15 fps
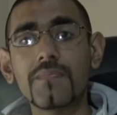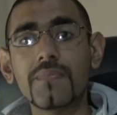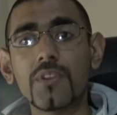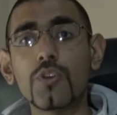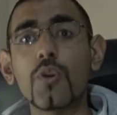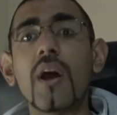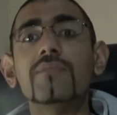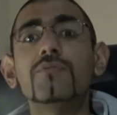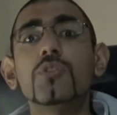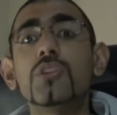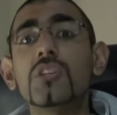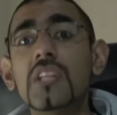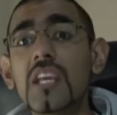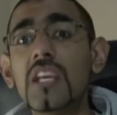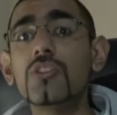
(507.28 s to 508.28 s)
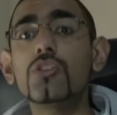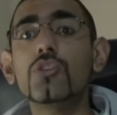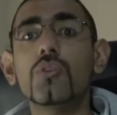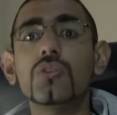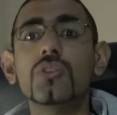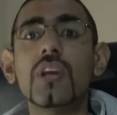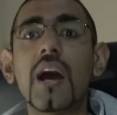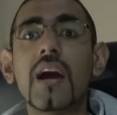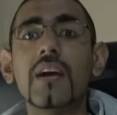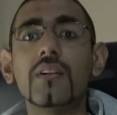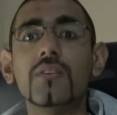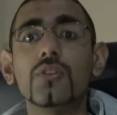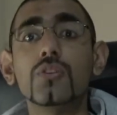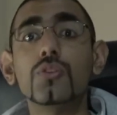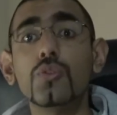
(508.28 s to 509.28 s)
You have to teach your
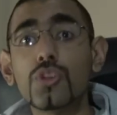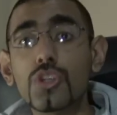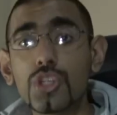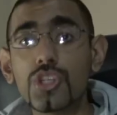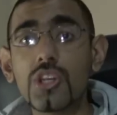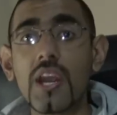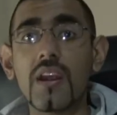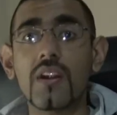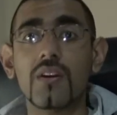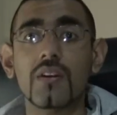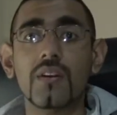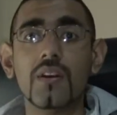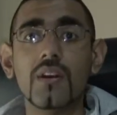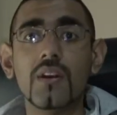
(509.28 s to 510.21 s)
child to share.